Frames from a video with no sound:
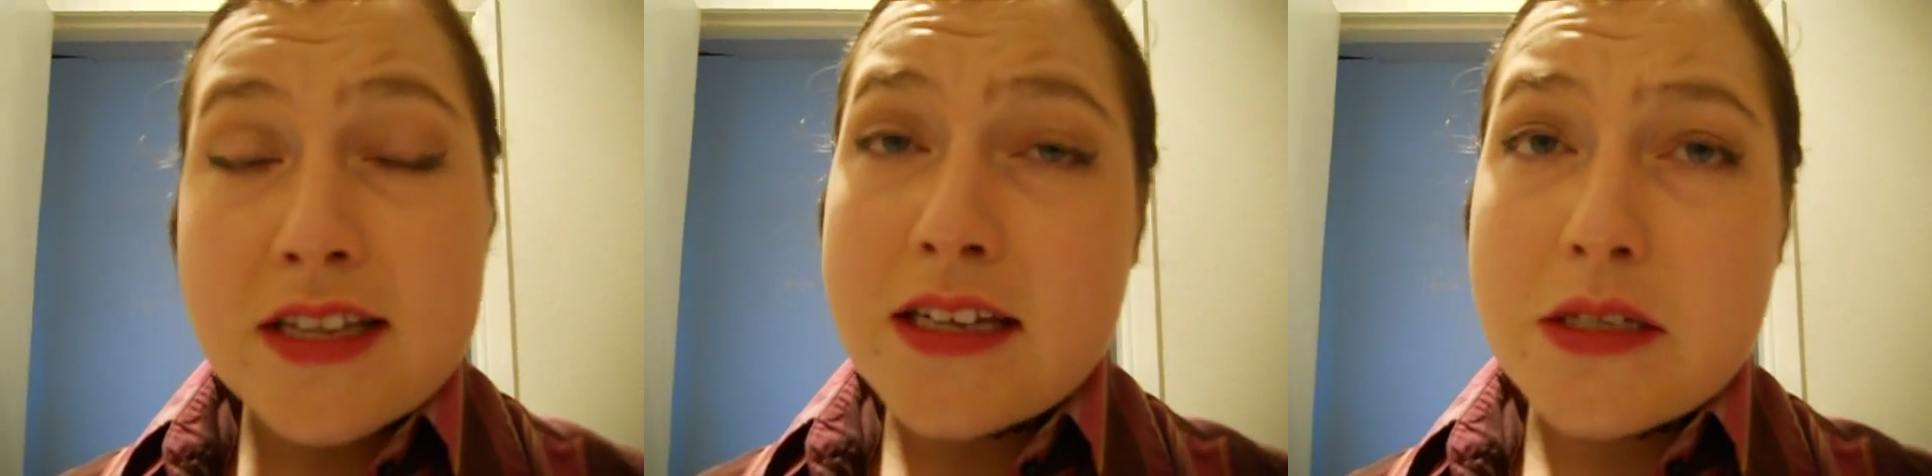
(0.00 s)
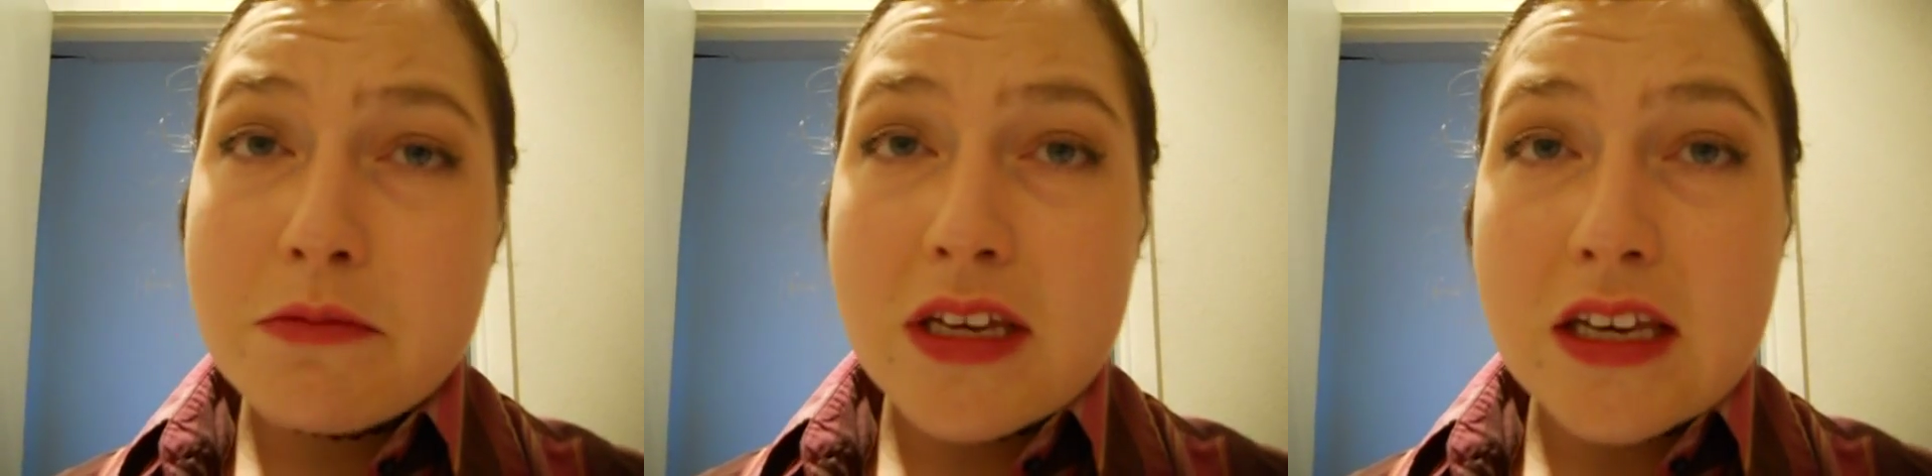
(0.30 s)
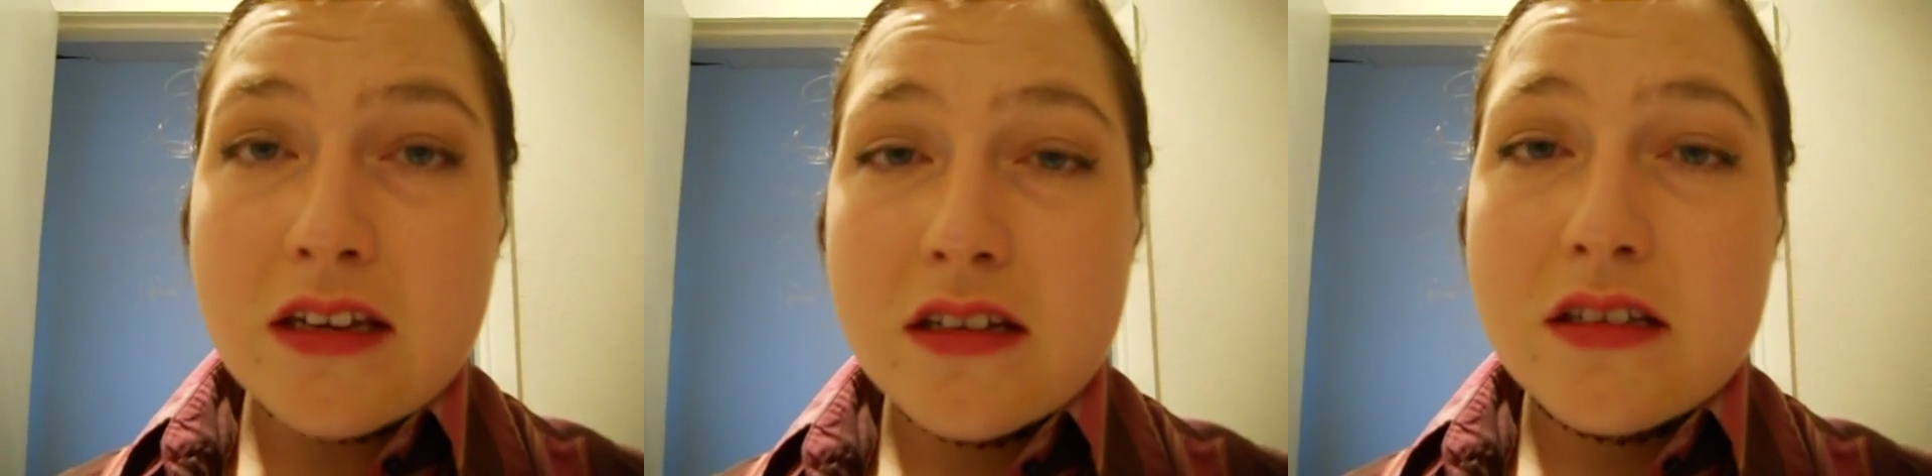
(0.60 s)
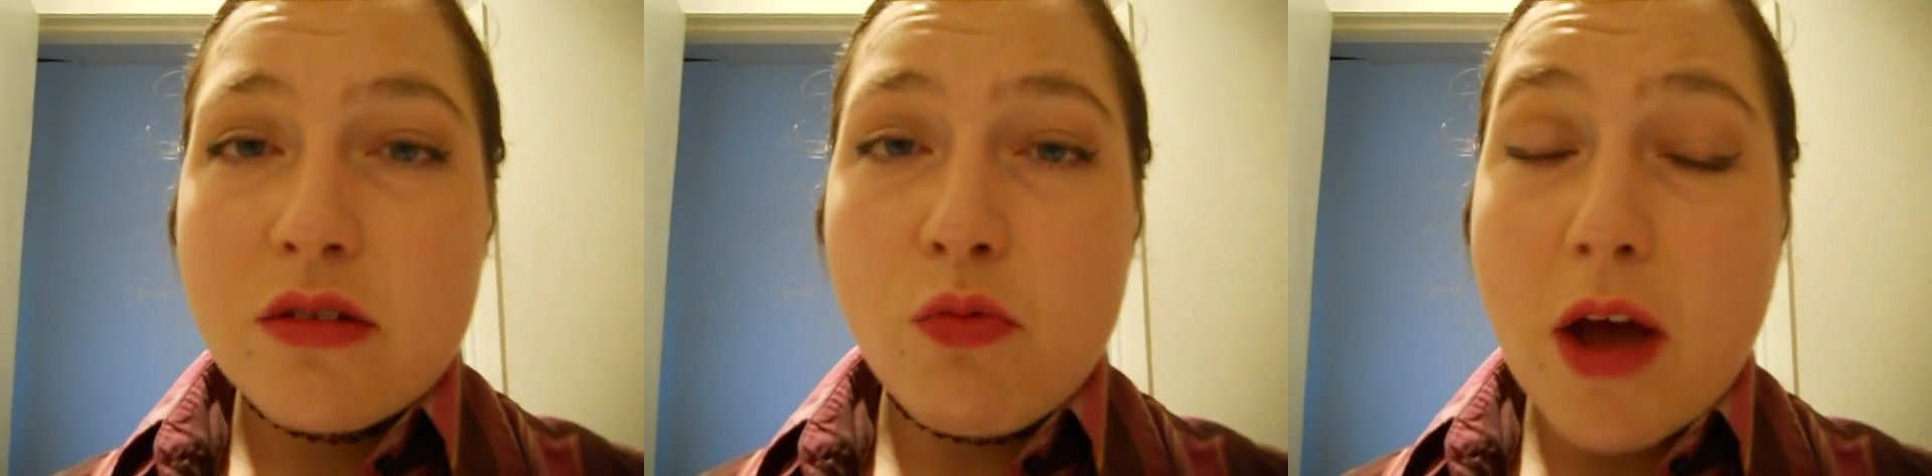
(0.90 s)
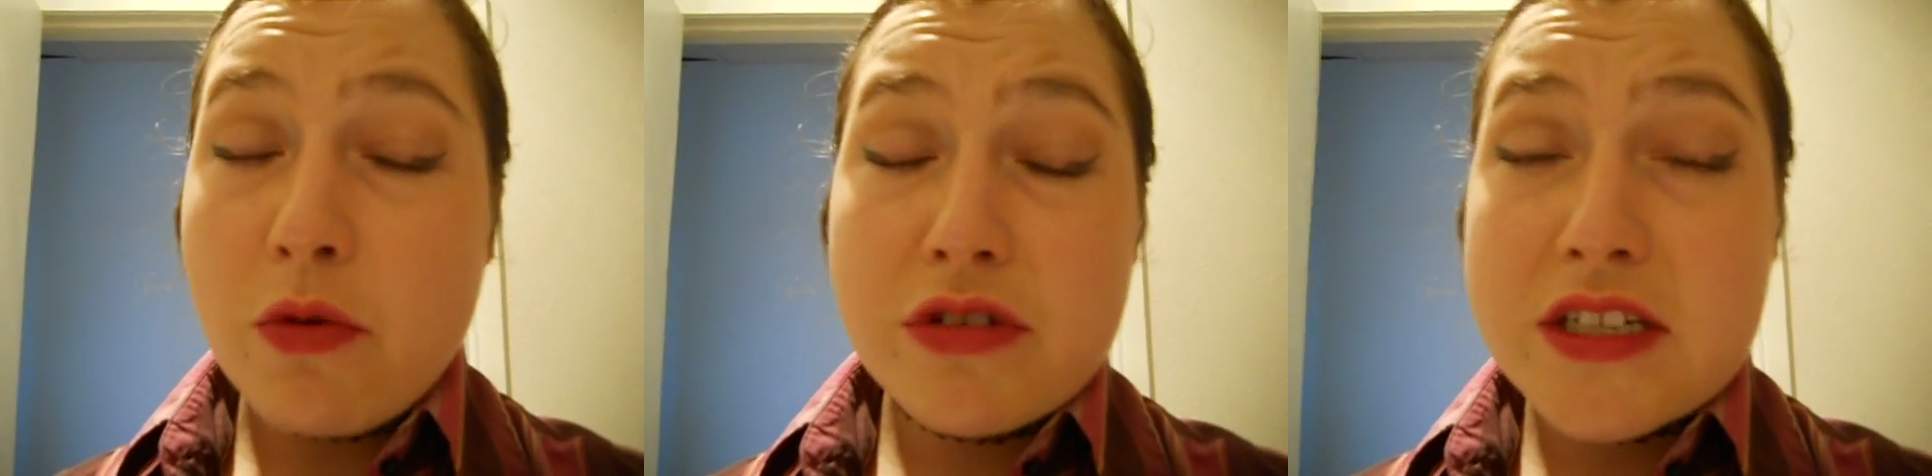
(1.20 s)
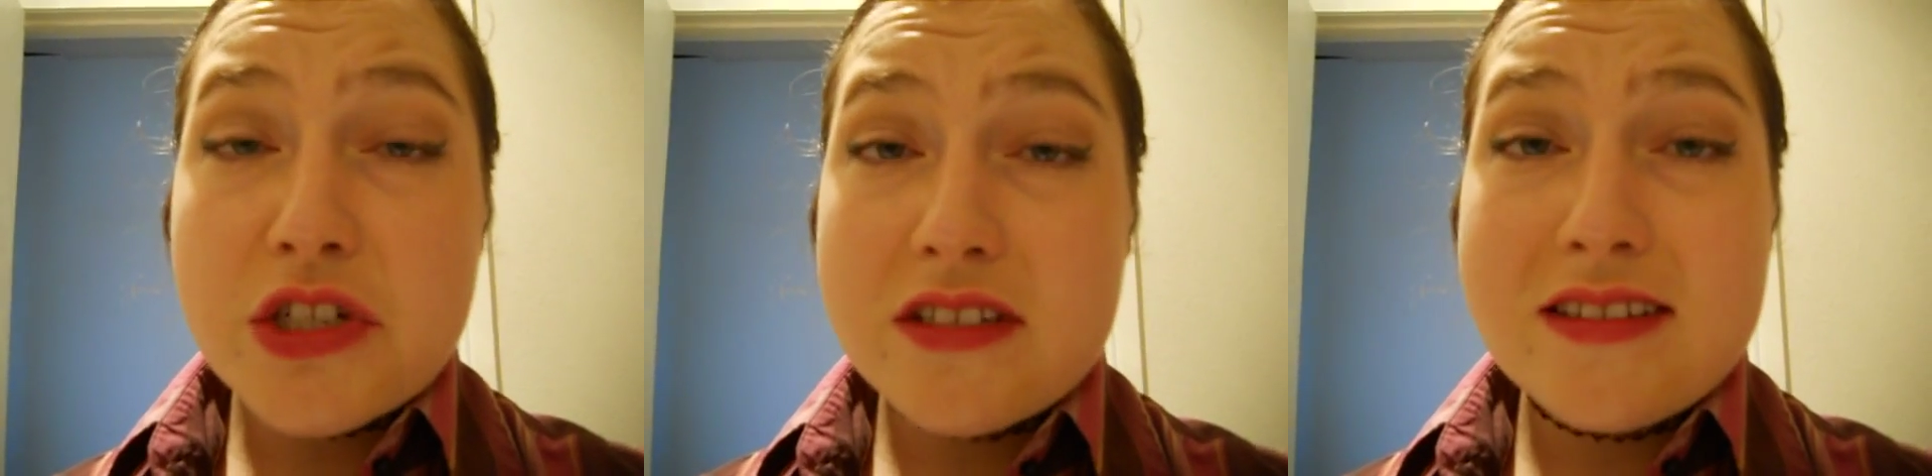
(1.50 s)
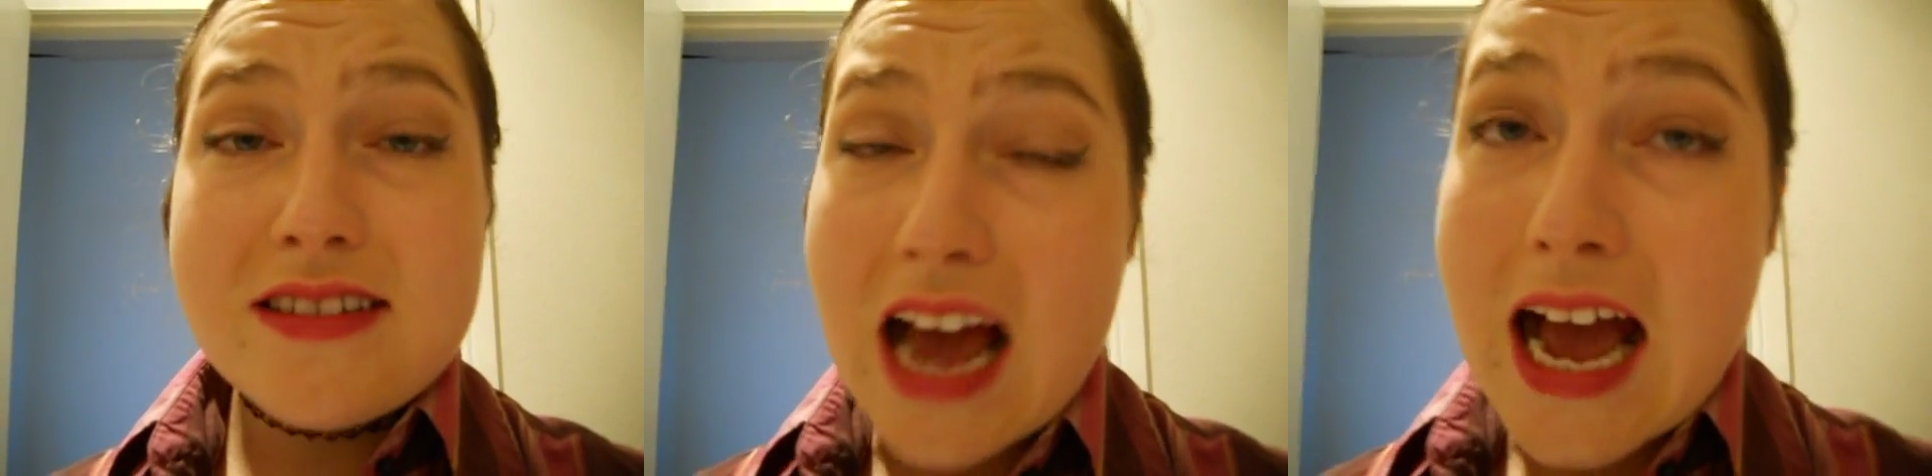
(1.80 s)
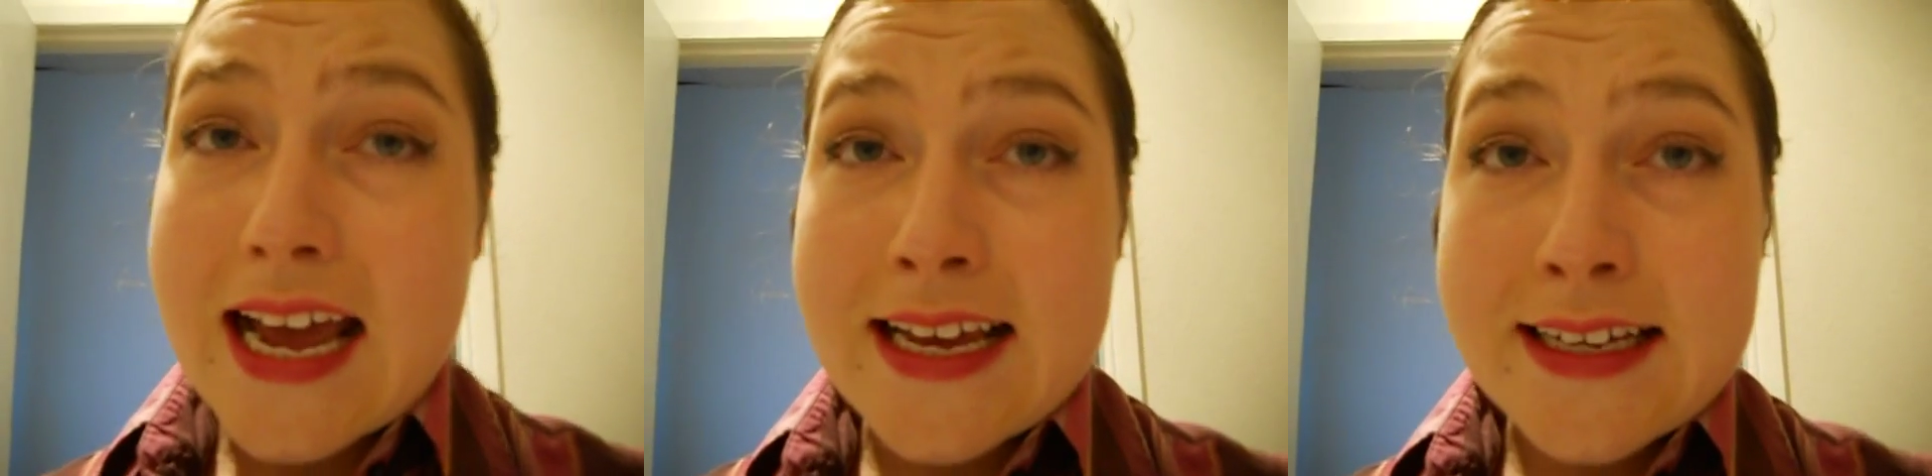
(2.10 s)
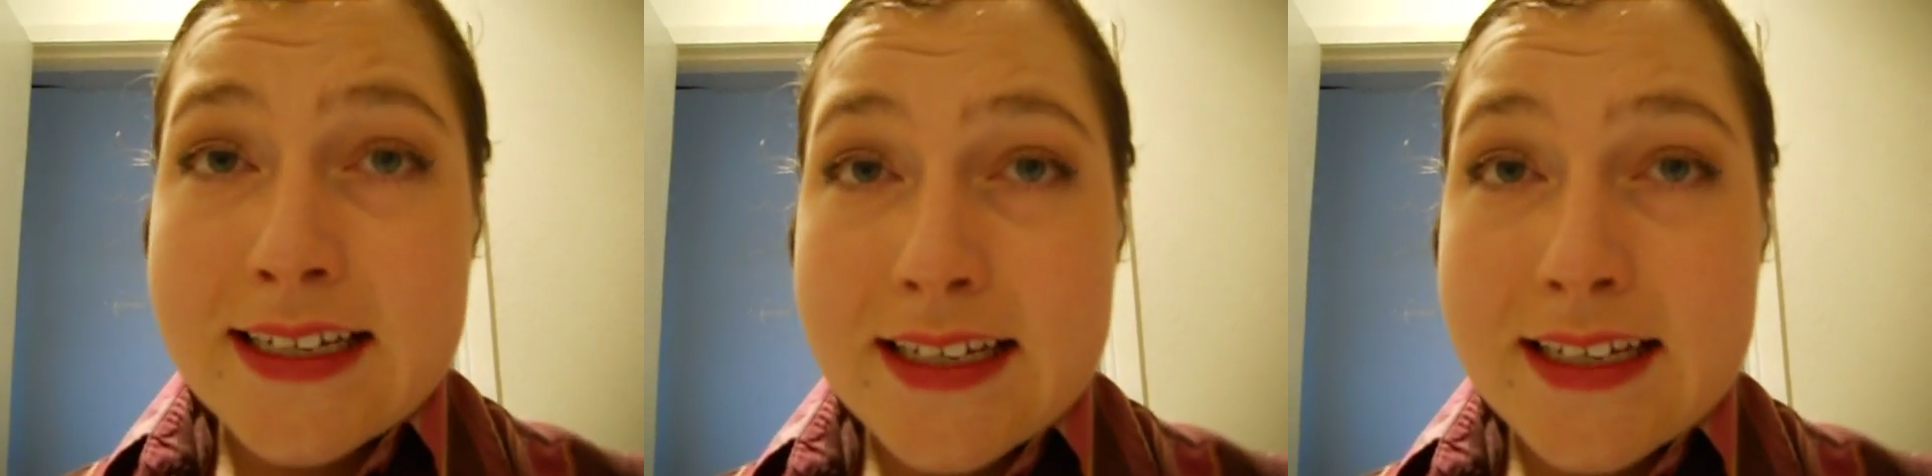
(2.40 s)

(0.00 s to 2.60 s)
said to me, "Why won't he just die?"